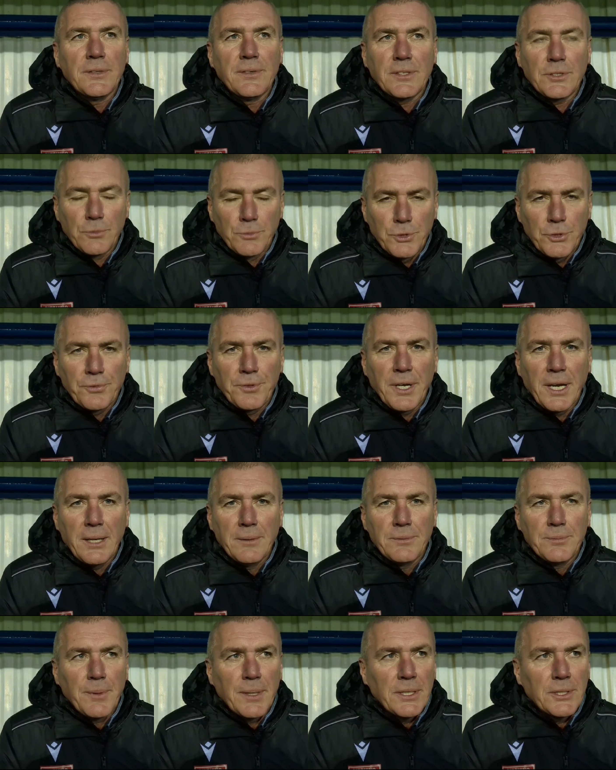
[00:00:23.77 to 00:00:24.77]
They've had some tough
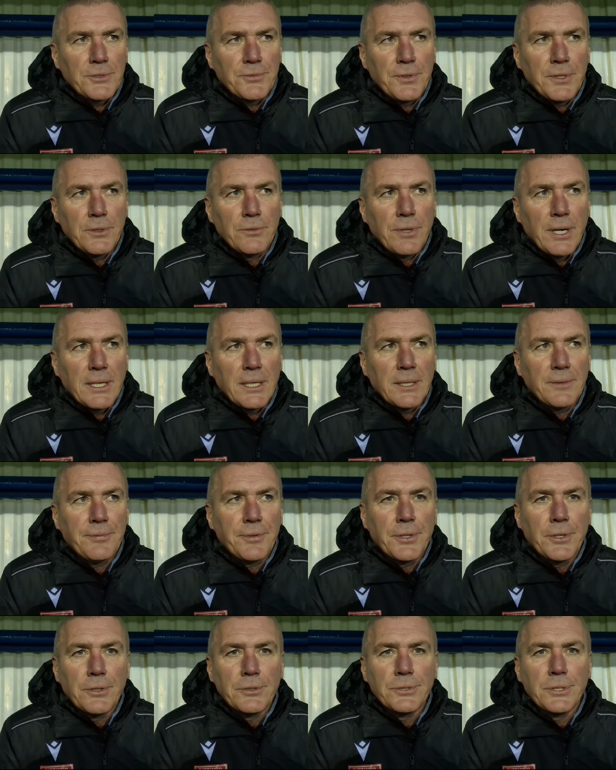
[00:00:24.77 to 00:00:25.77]
games, Macclesfield,
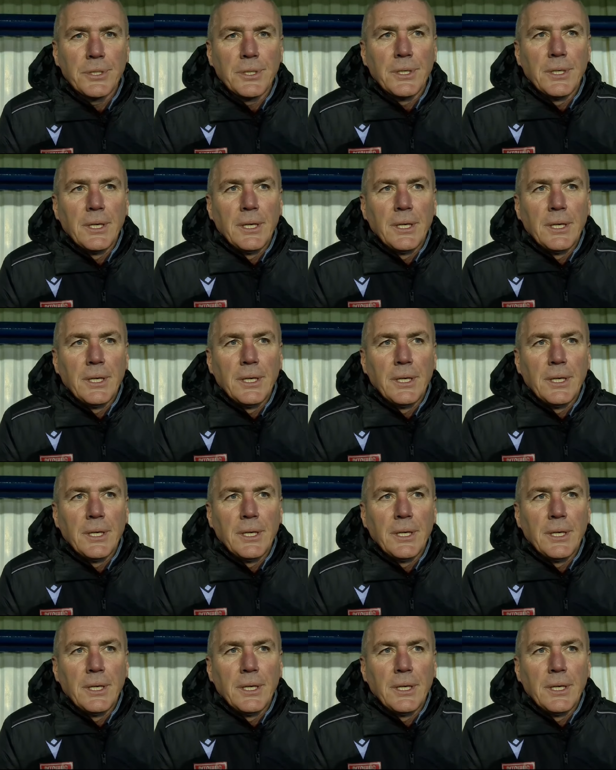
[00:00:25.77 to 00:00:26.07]
Radcliffe, and us.